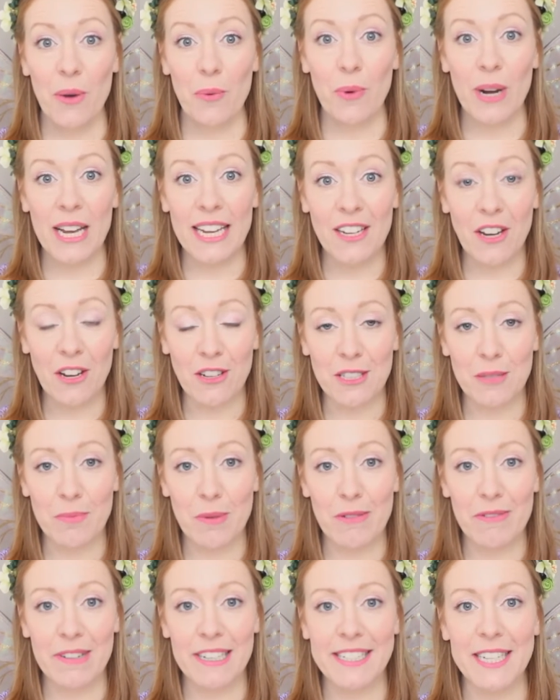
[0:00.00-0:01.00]
we're going to
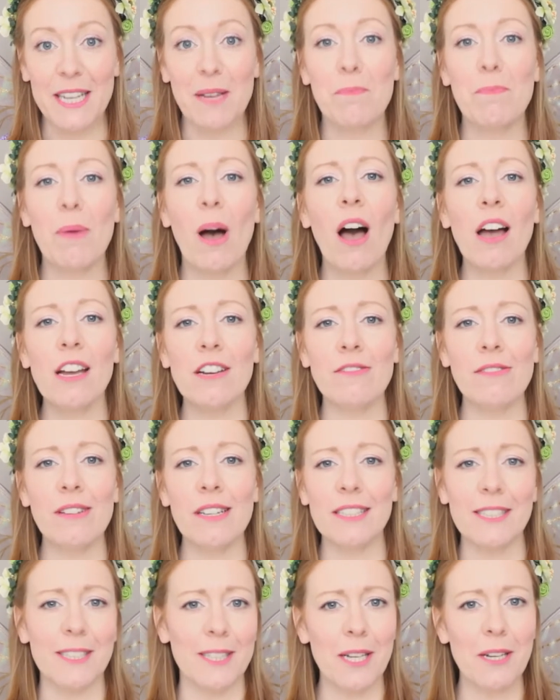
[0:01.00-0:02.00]
be reading
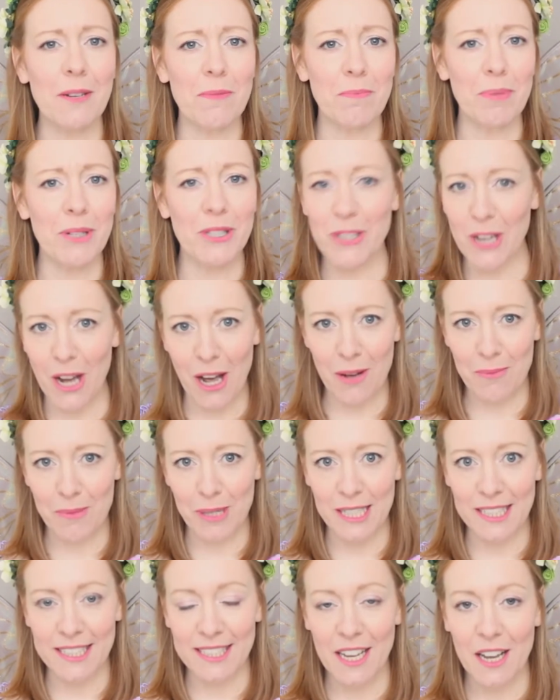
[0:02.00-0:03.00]
Pirates in
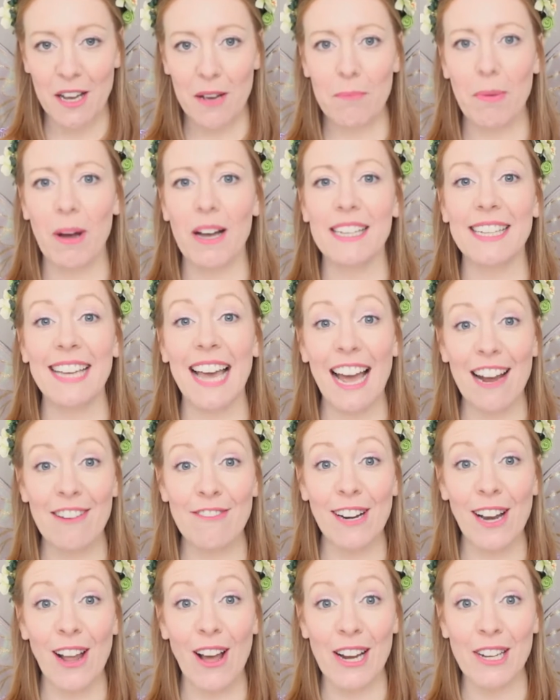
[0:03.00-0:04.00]
Pyjamas by
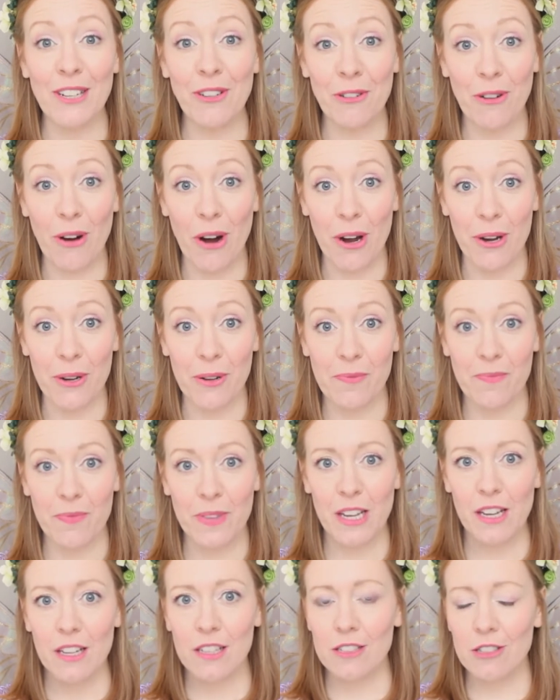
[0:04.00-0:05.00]
Caroline Crowe.
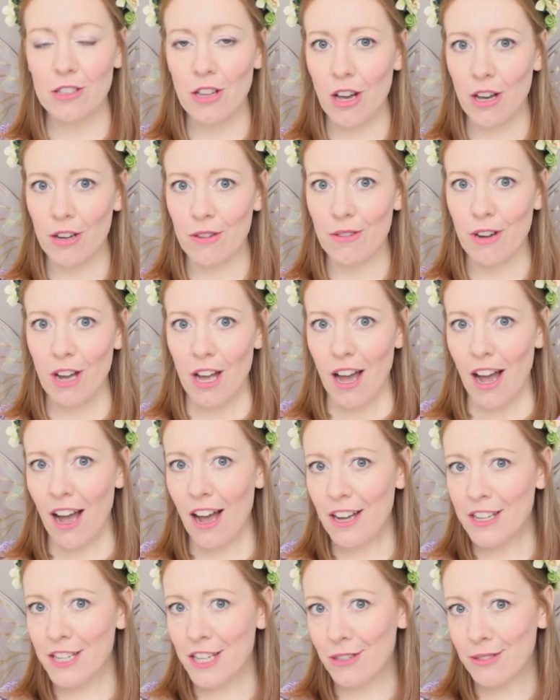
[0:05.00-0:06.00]
So,
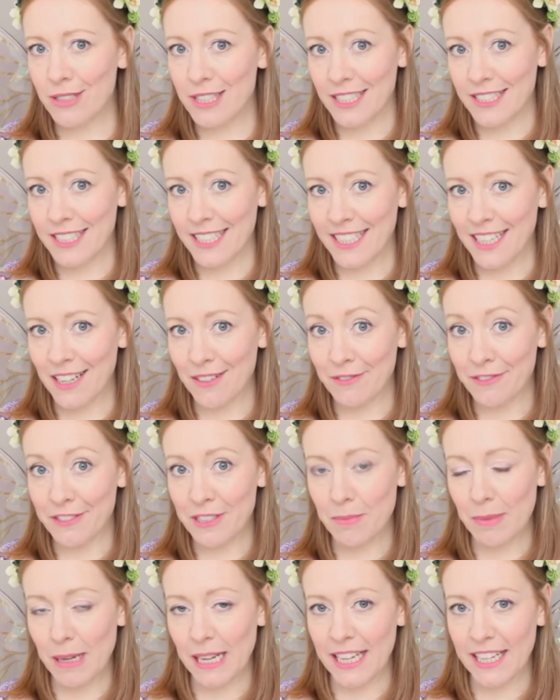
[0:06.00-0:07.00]
are you sitting
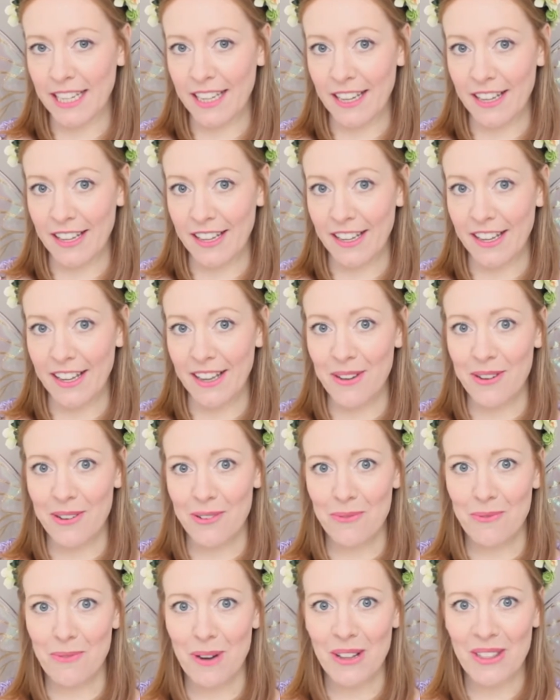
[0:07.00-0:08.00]
comfortably?
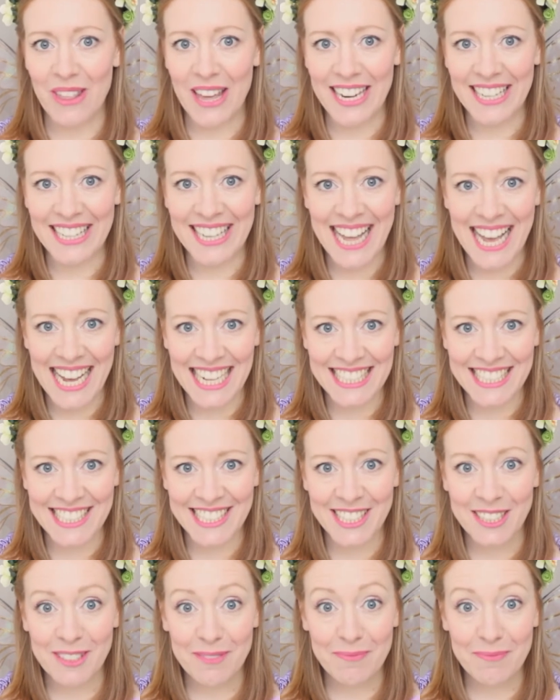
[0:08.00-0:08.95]
Well then, let's